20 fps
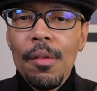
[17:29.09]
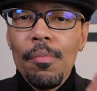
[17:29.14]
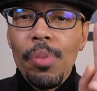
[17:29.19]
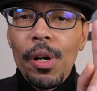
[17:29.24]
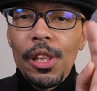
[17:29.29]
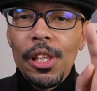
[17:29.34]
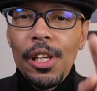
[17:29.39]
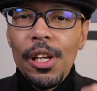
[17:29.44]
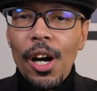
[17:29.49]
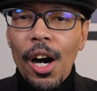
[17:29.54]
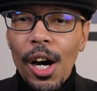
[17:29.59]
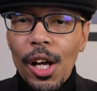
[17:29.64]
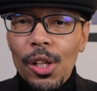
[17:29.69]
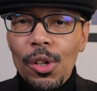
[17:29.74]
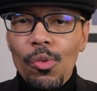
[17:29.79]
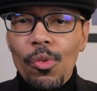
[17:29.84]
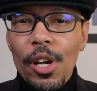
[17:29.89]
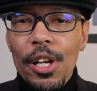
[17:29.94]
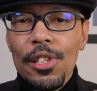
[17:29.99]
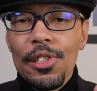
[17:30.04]
but the
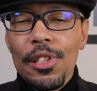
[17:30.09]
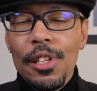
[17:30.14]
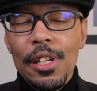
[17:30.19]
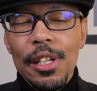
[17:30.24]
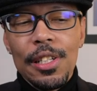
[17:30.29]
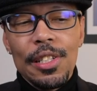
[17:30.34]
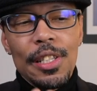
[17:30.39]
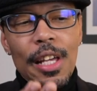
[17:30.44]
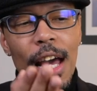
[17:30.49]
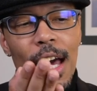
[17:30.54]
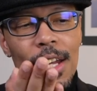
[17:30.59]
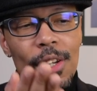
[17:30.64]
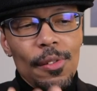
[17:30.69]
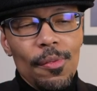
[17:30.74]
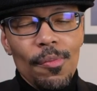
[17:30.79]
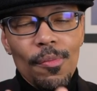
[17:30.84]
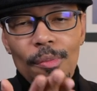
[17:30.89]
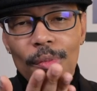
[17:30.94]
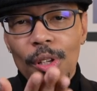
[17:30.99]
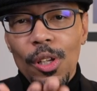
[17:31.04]
other reason is that,
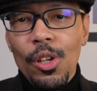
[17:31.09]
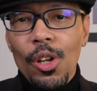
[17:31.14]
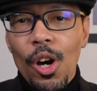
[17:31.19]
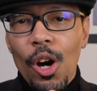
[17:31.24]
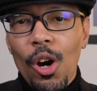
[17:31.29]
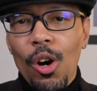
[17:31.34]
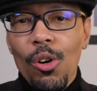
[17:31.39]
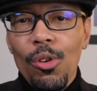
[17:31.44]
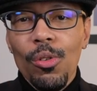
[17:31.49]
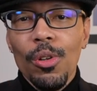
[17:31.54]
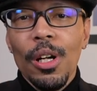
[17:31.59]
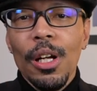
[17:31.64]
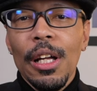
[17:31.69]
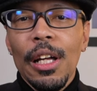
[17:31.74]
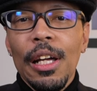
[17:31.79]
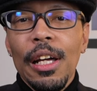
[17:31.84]
you know,